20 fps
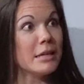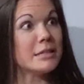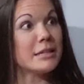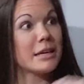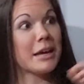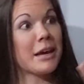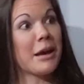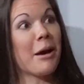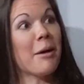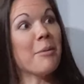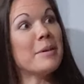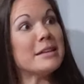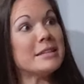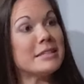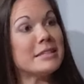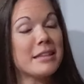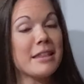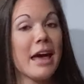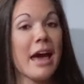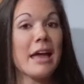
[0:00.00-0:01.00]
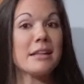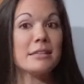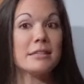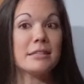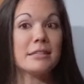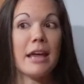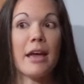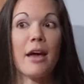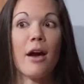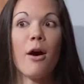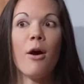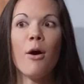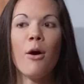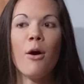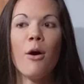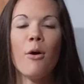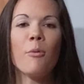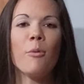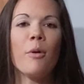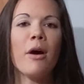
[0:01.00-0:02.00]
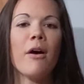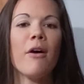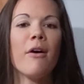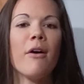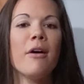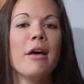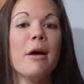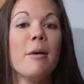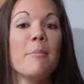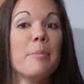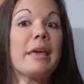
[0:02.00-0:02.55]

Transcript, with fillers: to come into that and say, oh, well,